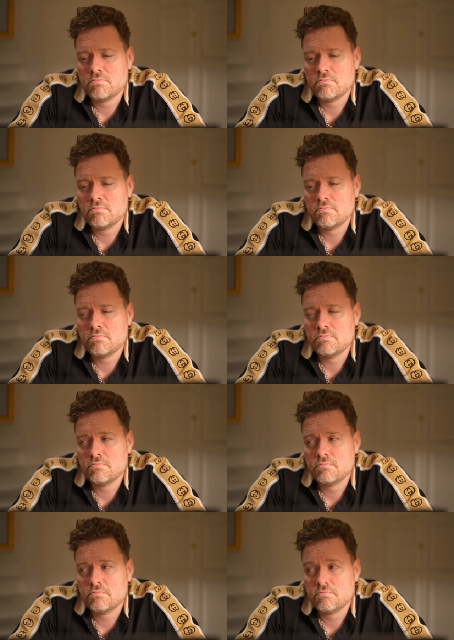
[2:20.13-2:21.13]

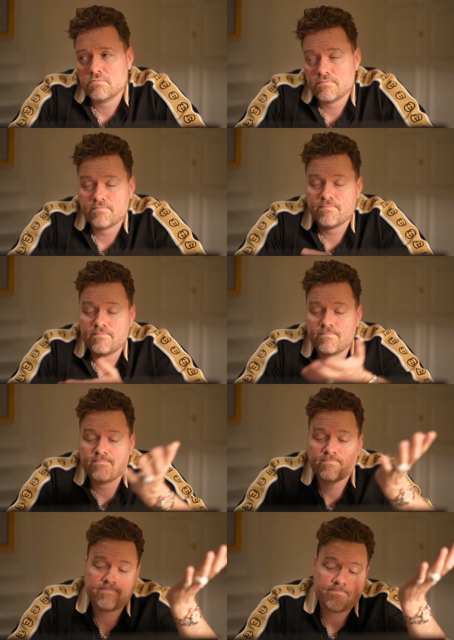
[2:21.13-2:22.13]

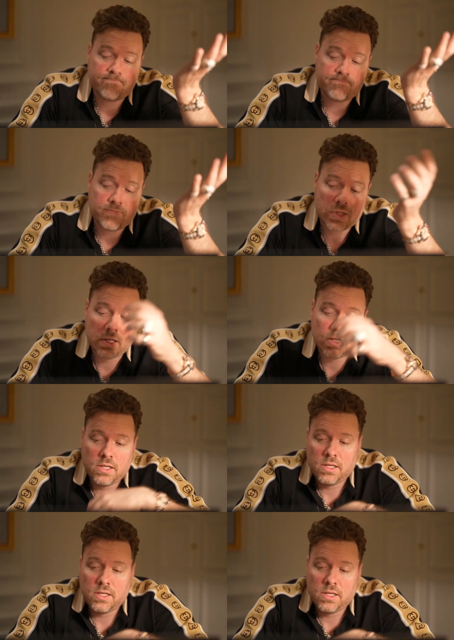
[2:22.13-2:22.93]
Nobody speaks.